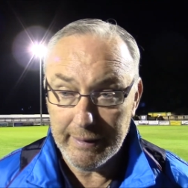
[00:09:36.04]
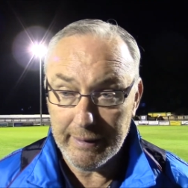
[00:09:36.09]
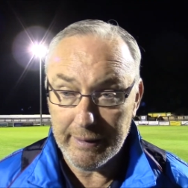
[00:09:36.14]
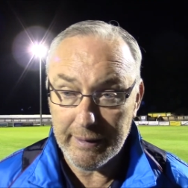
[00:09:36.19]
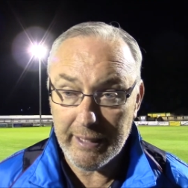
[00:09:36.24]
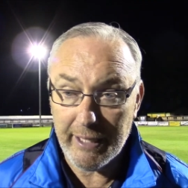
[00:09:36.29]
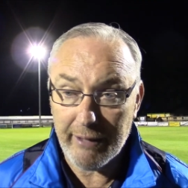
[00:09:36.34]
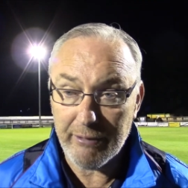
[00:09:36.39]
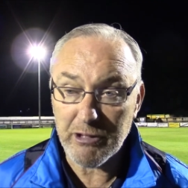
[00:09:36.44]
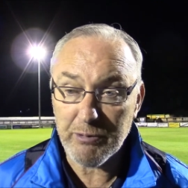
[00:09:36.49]

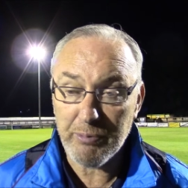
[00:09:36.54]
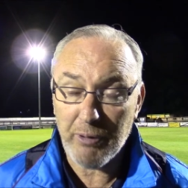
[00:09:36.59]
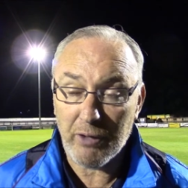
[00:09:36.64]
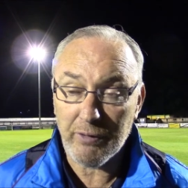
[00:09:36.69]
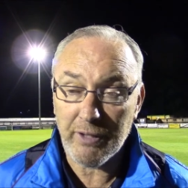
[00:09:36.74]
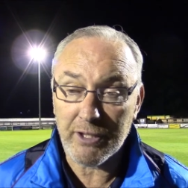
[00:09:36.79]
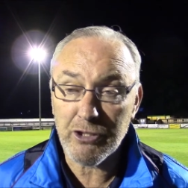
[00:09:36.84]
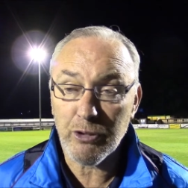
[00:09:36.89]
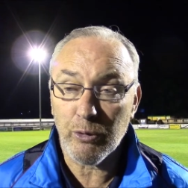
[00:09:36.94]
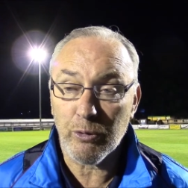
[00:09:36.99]
Clarence Park
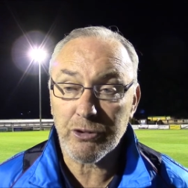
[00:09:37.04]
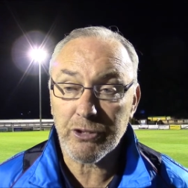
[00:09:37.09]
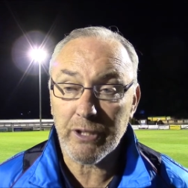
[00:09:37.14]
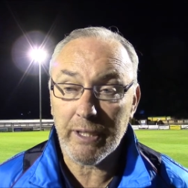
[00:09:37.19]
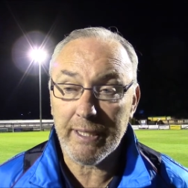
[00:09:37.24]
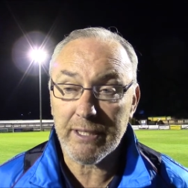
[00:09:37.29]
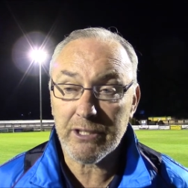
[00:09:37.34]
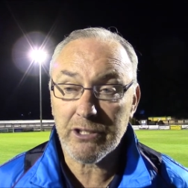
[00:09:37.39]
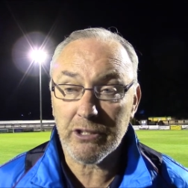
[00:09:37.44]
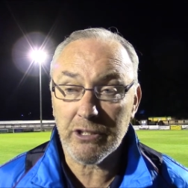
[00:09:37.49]
they taught us a
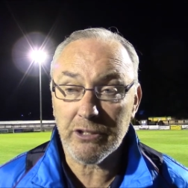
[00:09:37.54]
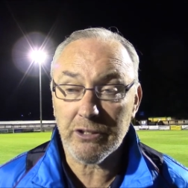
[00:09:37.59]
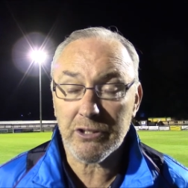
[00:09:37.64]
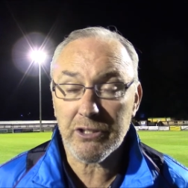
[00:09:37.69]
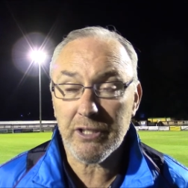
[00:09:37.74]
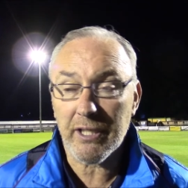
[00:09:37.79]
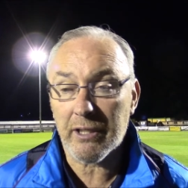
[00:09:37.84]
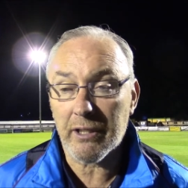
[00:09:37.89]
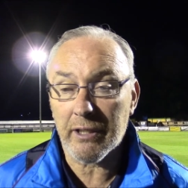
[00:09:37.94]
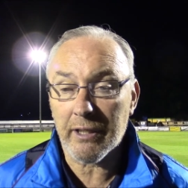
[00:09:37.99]
lesson. In the
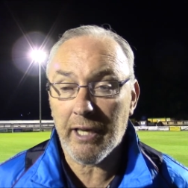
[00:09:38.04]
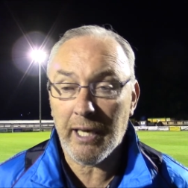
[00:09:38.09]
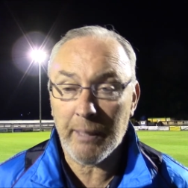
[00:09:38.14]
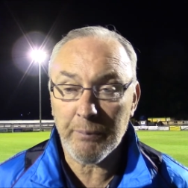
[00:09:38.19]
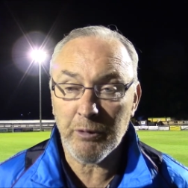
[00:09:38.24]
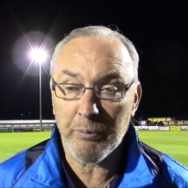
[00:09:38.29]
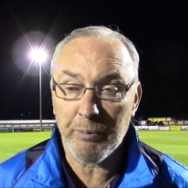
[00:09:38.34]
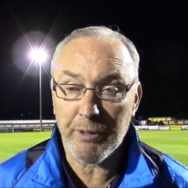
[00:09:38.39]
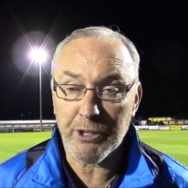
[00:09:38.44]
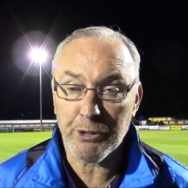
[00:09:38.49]
second game
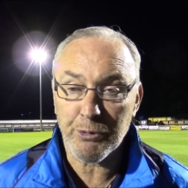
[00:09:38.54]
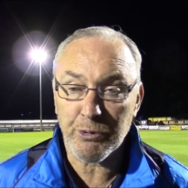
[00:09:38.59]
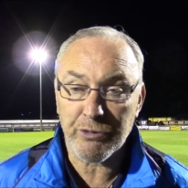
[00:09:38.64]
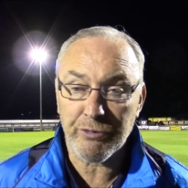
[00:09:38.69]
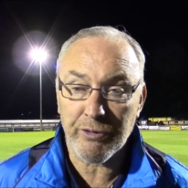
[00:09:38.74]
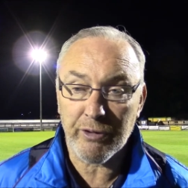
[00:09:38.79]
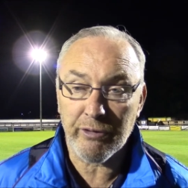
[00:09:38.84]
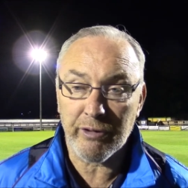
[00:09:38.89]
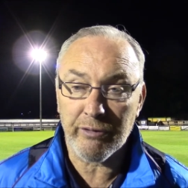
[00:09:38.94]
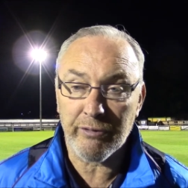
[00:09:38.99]
the pitch was
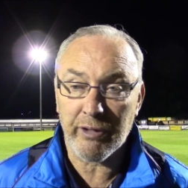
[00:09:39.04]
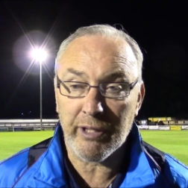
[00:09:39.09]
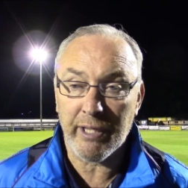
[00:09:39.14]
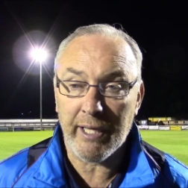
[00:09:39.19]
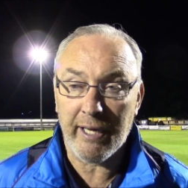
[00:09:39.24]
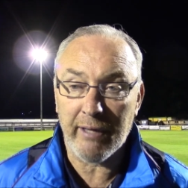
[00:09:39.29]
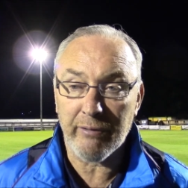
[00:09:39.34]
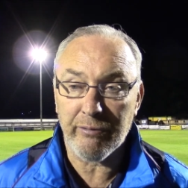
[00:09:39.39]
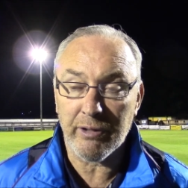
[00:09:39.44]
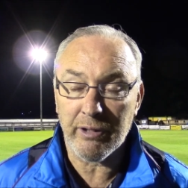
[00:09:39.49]
very, very
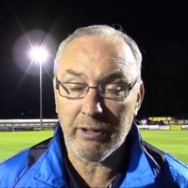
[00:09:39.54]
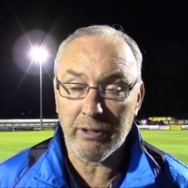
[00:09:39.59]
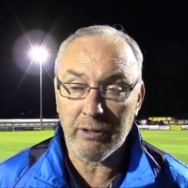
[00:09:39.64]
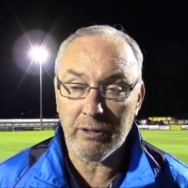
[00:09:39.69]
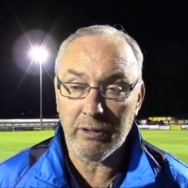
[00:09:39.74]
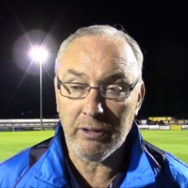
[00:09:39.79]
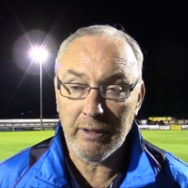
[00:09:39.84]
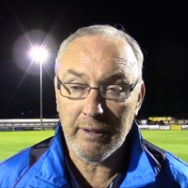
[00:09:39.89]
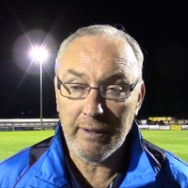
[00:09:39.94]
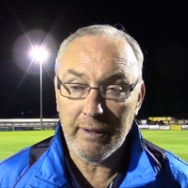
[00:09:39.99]
heavy,
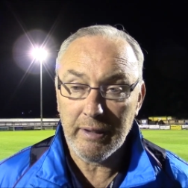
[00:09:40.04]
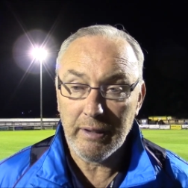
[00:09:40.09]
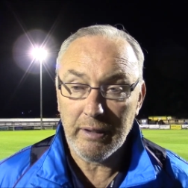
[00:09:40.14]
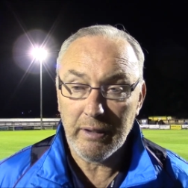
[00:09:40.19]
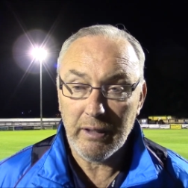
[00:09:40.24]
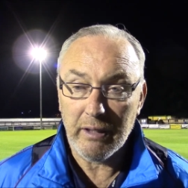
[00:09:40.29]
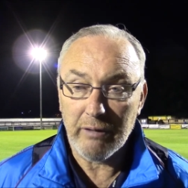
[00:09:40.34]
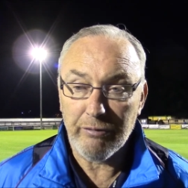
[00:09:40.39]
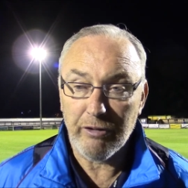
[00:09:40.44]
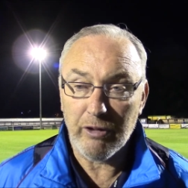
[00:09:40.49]
and
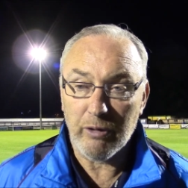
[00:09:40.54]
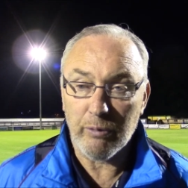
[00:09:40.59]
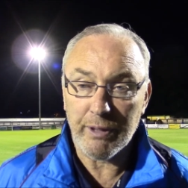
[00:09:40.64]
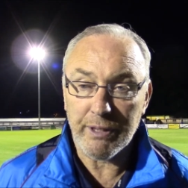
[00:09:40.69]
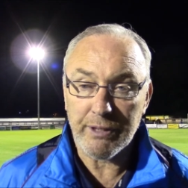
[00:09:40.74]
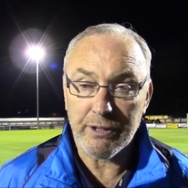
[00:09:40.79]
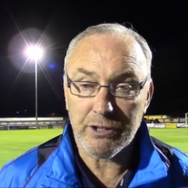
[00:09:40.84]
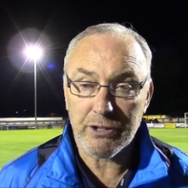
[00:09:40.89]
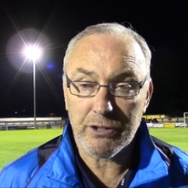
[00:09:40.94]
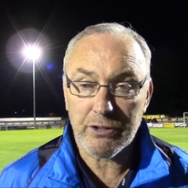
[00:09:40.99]
I felt we
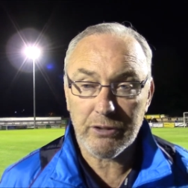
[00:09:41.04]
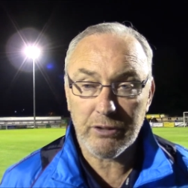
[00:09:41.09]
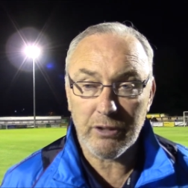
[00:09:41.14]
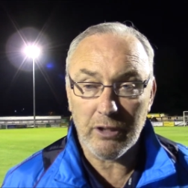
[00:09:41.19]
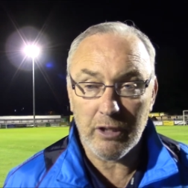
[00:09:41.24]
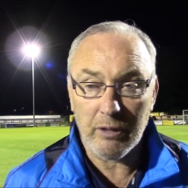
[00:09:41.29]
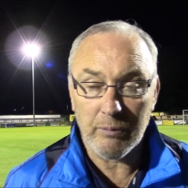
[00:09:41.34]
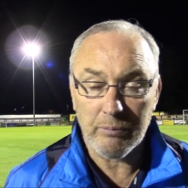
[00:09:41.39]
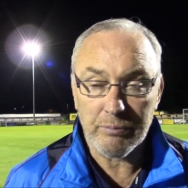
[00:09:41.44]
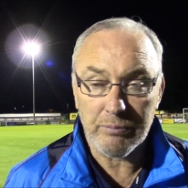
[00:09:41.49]
just
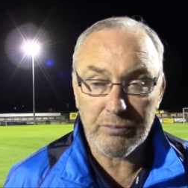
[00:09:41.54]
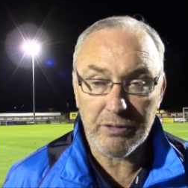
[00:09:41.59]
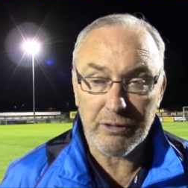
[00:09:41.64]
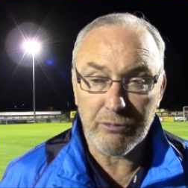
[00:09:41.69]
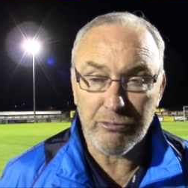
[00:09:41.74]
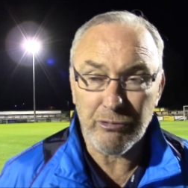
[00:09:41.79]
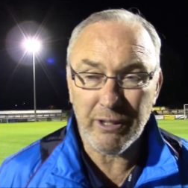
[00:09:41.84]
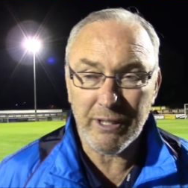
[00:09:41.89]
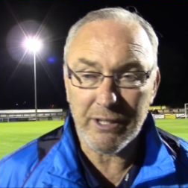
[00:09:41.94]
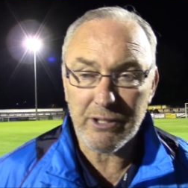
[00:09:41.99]

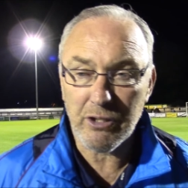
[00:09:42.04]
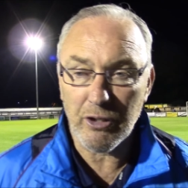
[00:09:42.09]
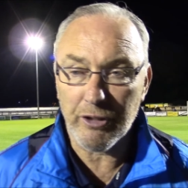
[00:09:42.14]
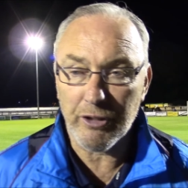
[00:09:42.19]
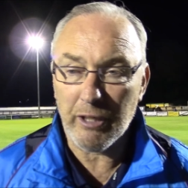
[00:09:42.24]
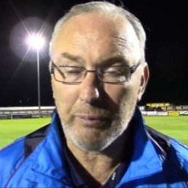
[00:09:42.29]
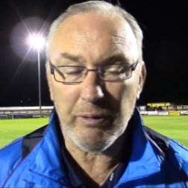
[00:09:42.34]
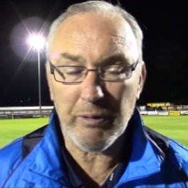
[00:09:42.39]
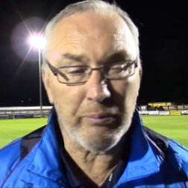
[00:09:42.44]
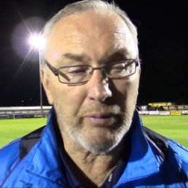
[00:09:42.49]
didn't really turn
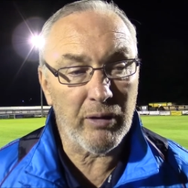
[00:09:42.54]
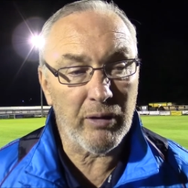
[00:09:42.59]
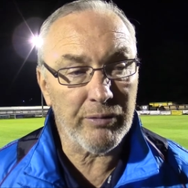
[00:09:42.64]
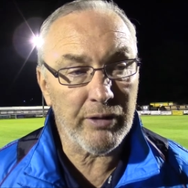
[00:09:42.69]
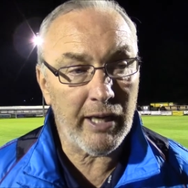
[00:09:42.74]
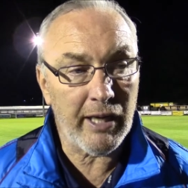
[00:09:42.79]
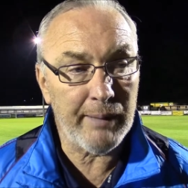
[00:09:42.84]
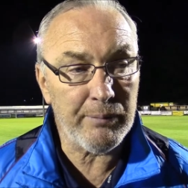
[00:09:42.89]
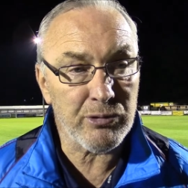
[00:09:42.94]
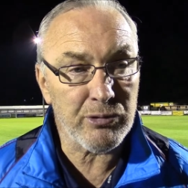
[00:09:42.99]
up in both
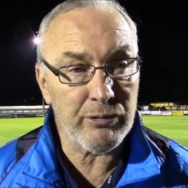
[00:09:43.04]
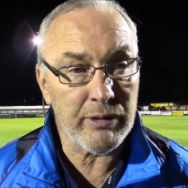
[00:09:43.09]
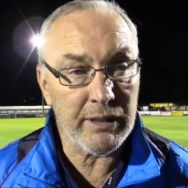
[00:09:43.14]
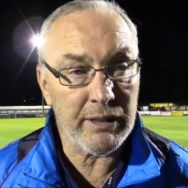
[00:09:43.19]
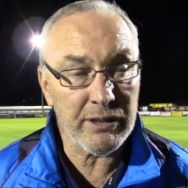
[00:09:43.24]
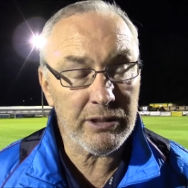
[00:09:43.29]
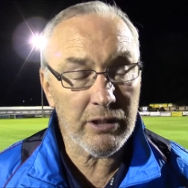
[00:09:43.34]
games really.